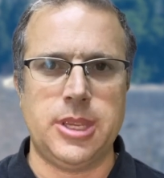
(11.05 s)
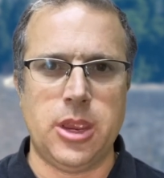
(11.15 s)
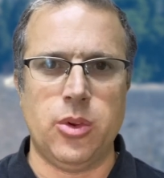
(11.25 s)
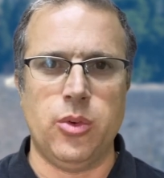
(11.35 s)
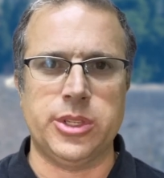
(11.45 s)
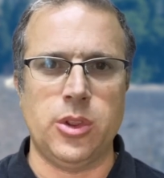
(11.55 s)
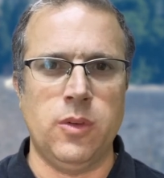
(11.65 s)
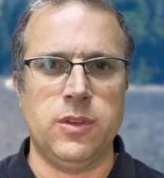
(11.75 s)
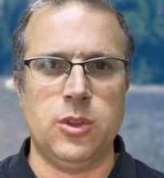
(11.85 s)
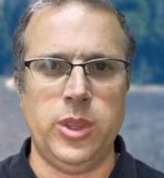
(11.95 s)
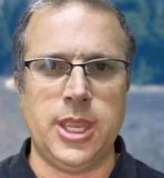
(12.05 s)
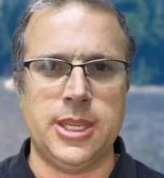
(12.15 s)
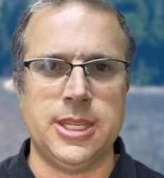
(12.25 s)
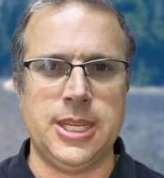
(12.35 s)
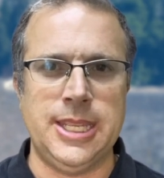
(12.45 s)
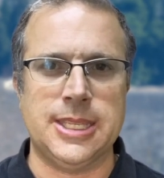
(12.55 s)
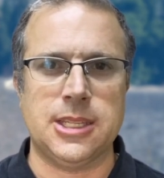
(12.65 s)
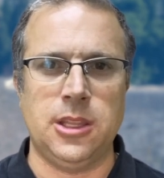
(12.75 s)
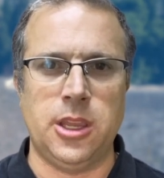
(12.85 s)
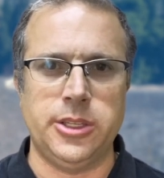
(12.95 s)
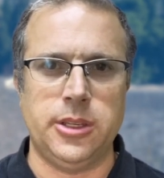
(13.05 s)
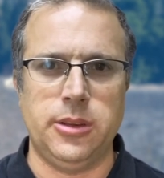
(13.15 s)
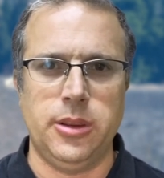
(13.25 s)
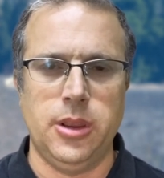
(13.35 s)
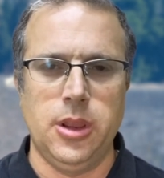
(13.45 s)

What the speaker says: terrorist over the weekend in East London.